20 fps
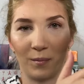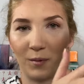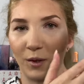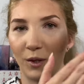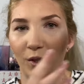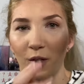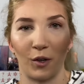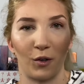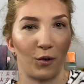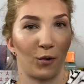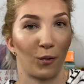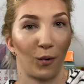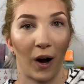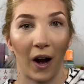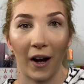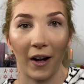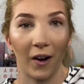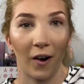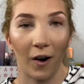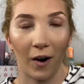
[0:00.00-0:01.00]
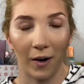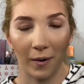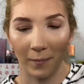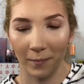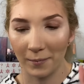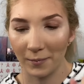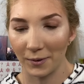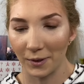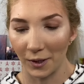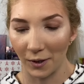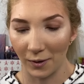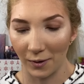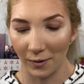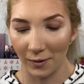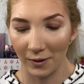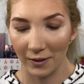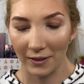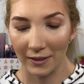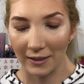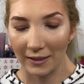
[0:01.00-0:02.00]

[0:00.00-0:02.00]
just a dry arm, so